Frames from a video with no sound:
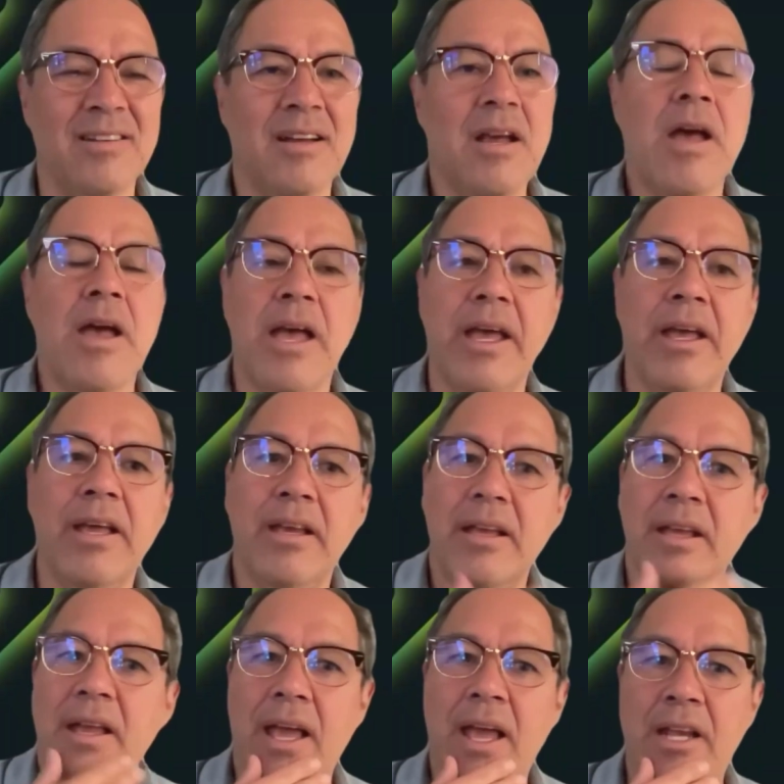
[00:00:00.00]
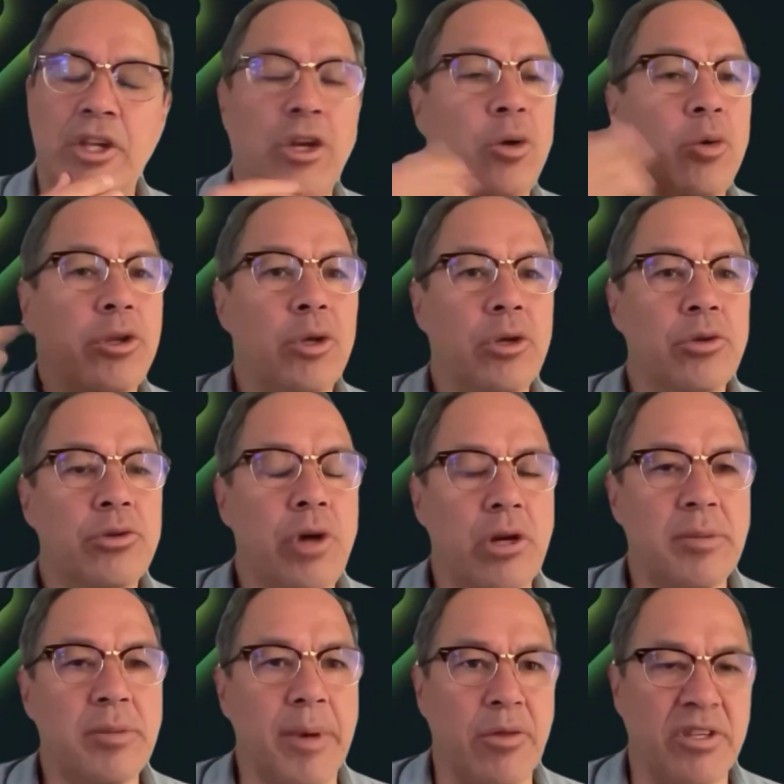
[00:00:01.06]
yeah. And you
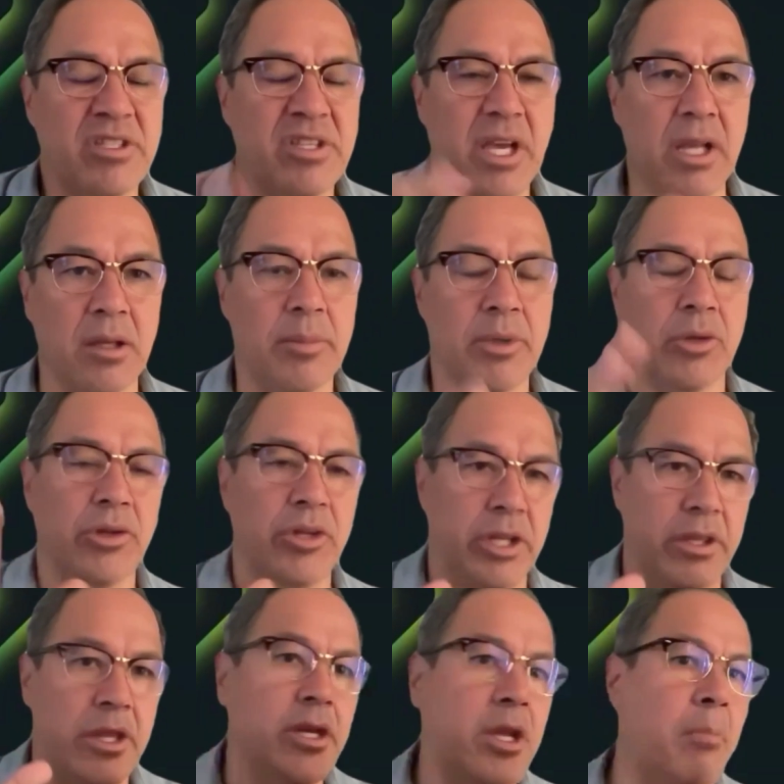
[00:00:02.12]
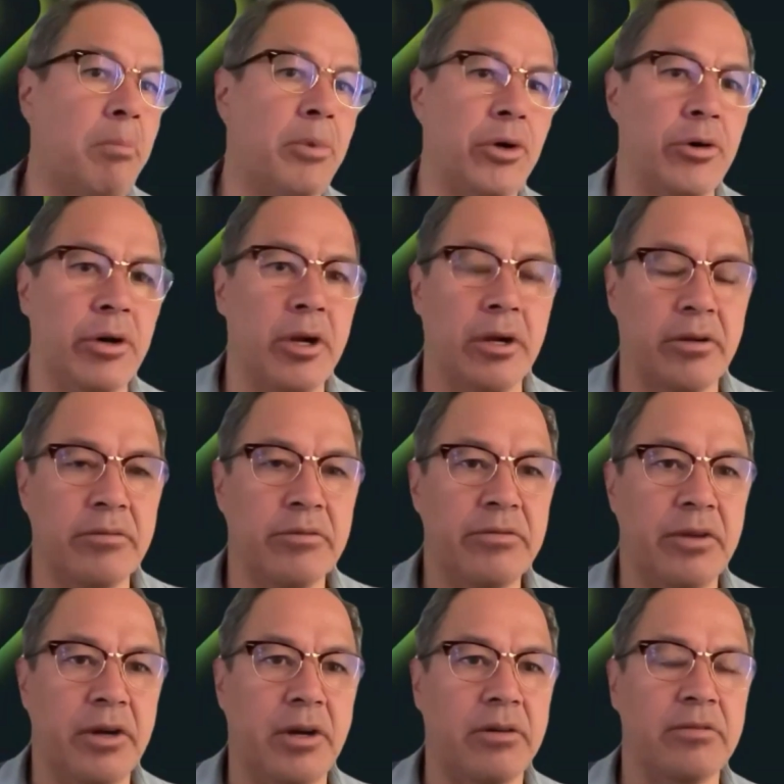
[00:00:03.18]
talked about the scalability, the number
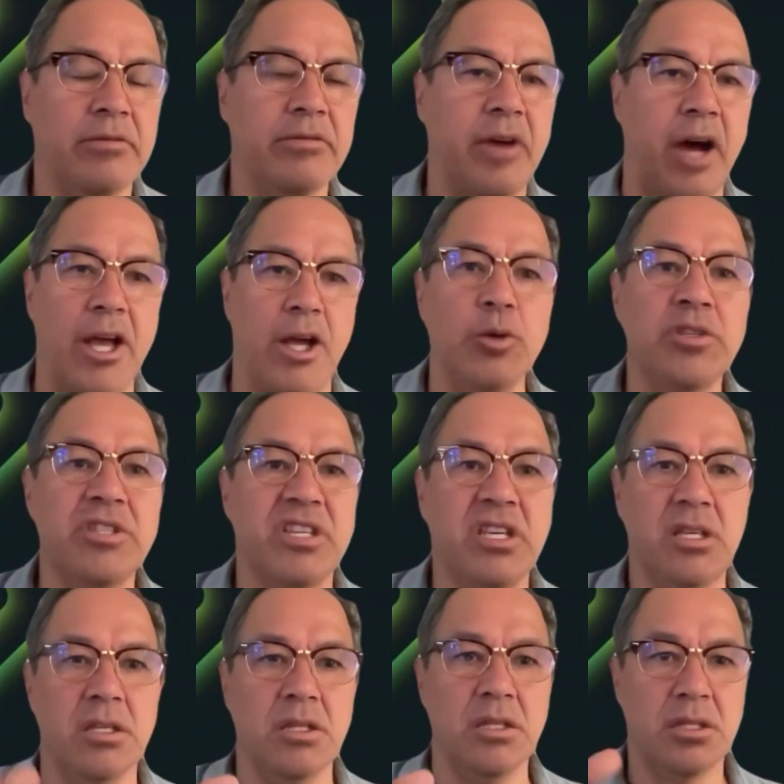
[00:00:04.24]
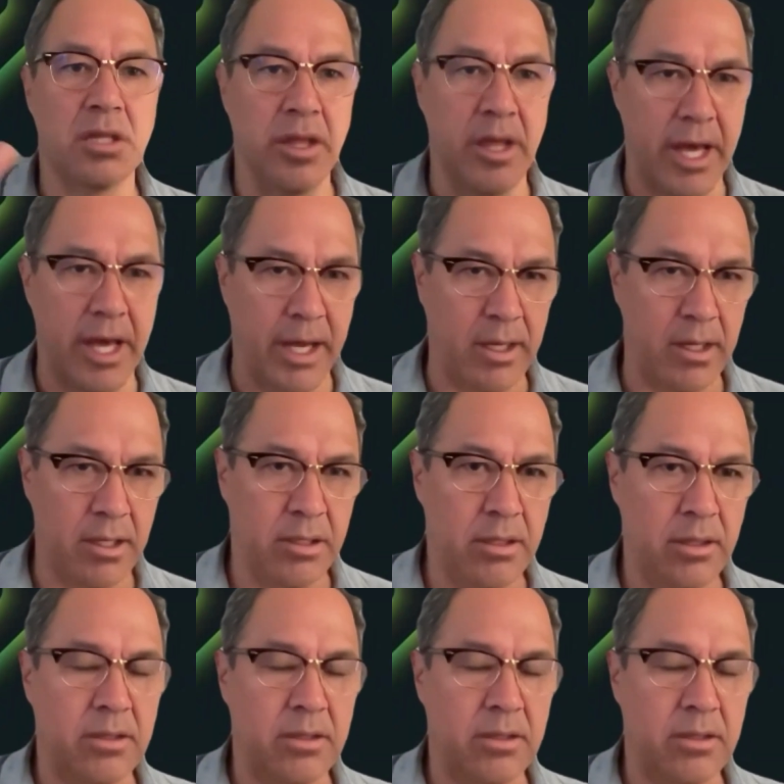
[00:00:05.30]
of IOCs that